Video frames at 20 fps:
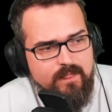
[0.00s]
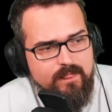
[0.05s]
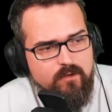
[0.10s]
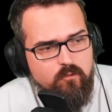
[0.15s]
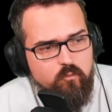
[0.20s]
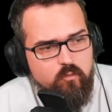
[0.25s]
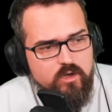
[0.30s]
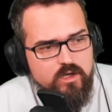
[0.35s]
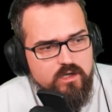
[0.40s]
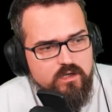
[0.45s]

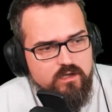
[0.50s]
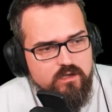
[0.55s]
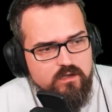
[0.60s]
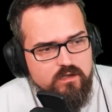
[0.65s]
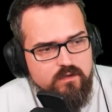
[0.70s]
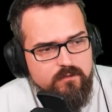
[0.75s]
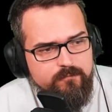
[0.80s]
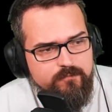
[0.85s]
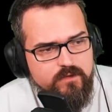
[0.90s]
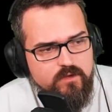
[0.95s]

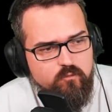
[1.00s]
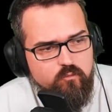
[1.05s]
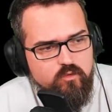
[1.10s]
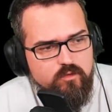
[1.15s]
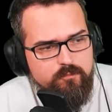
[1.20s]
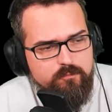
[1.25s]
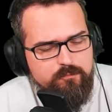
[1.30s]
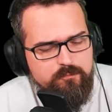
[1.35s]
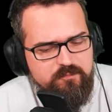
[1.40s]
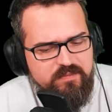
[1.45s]
where
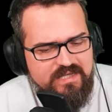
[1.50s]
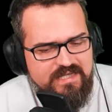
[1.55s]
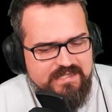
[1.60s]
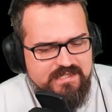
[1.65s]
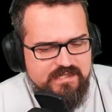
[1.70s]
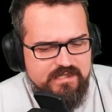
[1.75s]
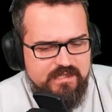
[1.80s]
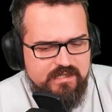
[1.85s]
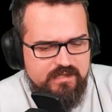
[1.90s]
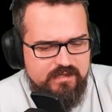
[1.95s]
we're
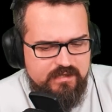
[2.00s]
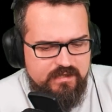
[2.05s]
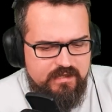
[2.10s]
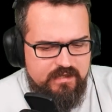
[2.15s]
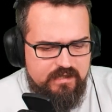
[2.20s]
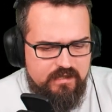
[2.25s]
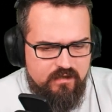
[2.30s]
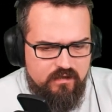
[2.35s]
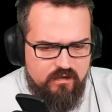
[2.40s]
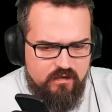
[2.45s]

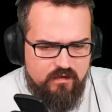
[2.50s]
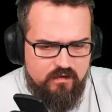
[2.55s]
basically